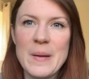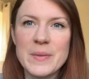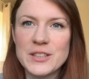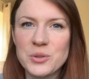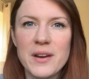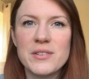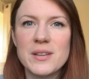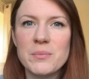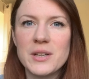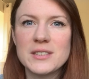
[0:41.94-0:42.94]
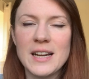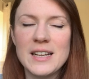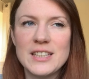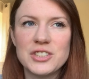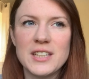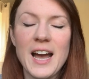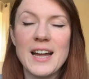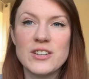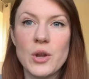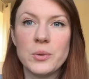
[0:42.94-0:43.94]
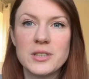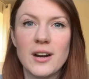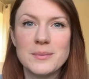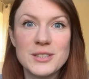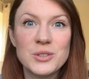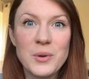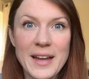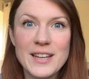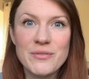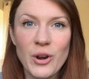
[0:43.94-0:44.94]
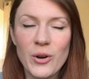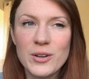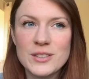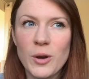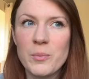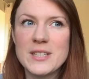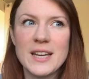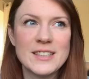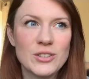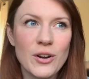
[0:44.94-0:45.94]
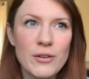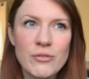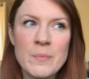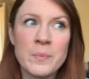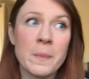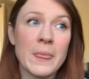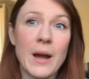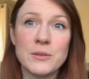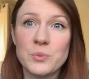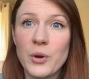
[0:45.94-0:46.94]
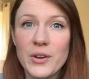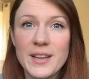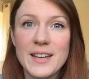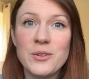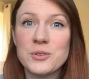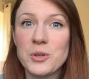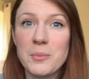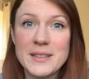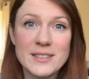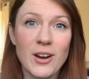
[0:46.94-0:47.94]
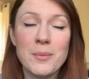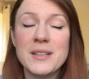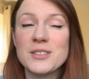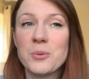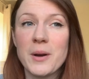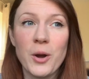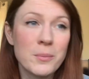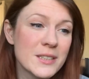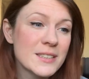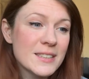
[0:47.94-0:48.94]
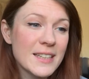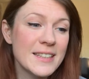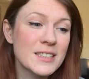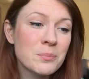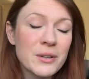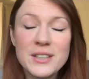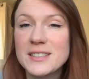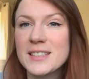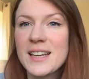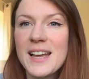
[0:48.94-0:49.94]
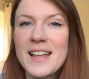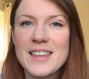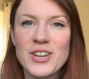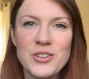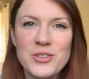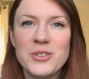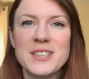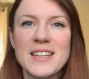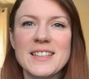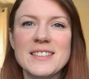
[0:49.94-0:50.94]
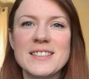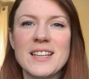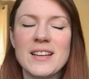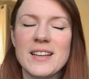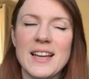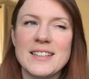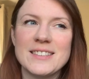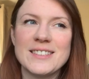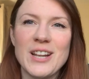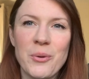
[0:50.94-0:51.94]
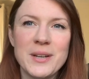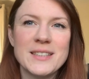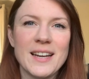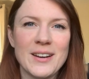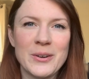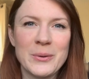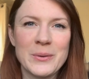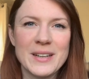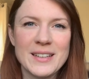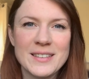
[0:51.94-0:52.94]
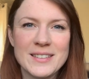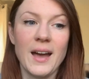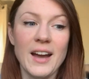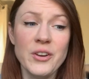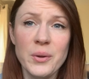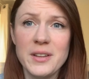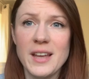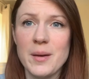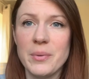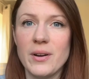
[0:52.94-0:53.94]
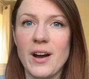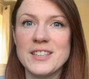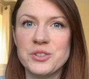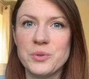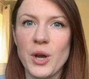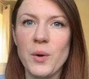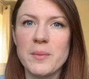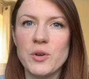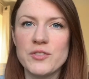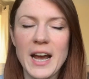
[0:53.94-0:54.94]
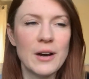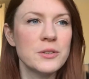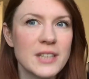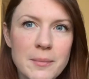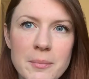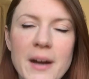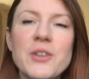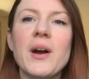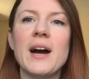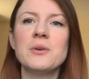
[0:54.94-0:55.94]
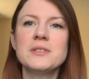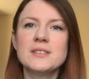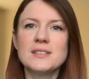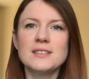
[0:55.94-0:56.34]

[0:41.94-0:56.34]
I do everything because I literally had no time to do any vlogs on my days off. I was working or doing my assignments or my competencies, but the good news is it's slowing down. And not only that, but as you know, I moved house. I'm in my new house.